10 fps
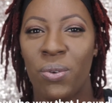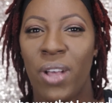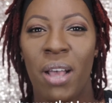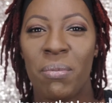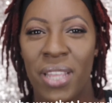
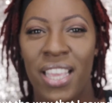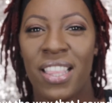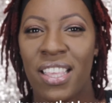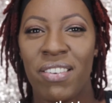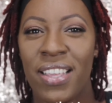I'm
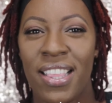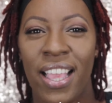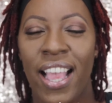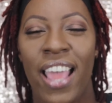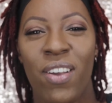dead serious.
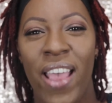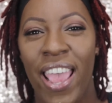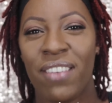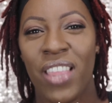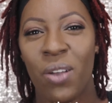Like, I don't
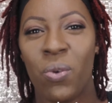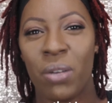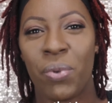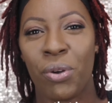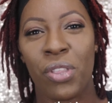have that
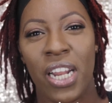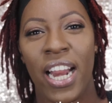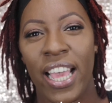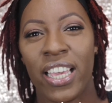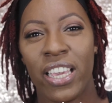one person that
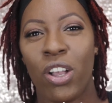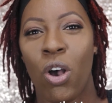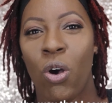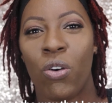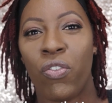I can
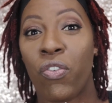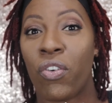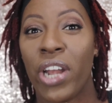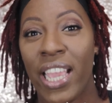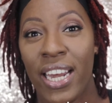call
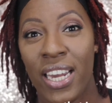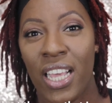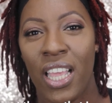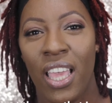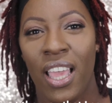friend.
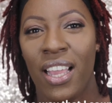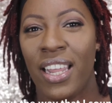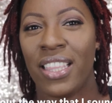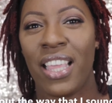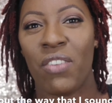
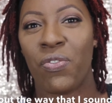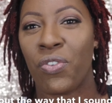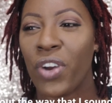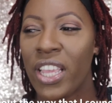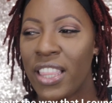Like, that
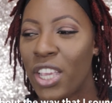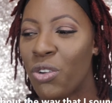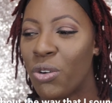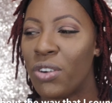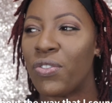friend, that
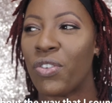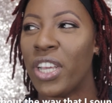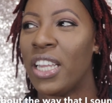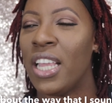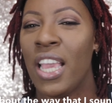
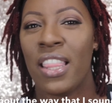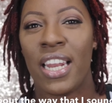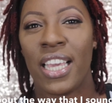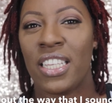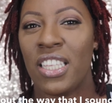girlfriend
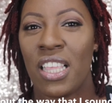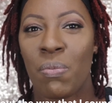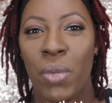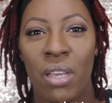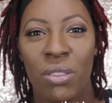that I could
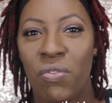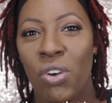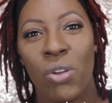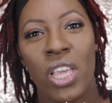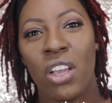just pick up the
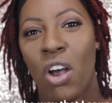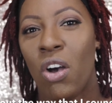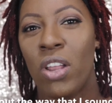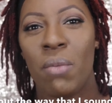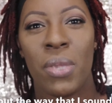phone and
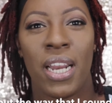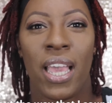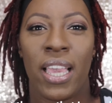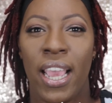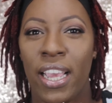call and be
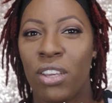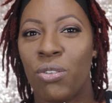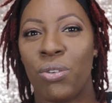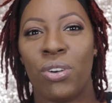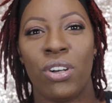like, hey,
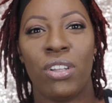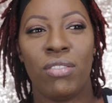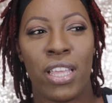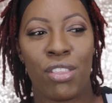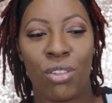girl,
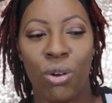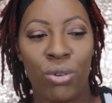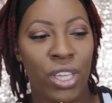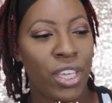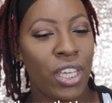let's
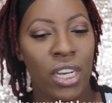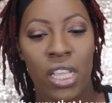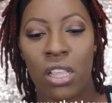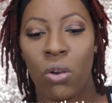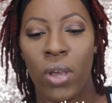go here.
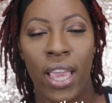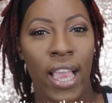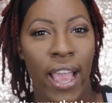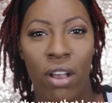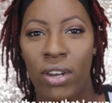Let's go
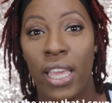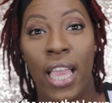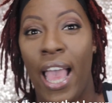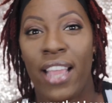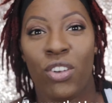hang out.
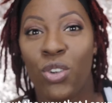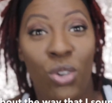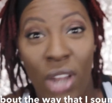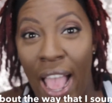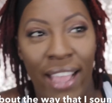Like,
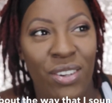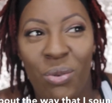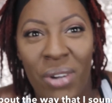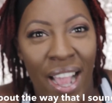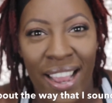I
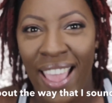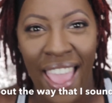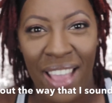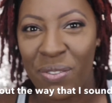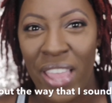do not
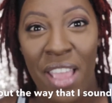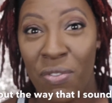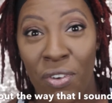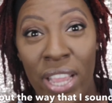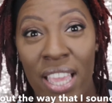have that
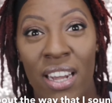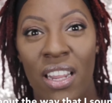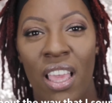friend.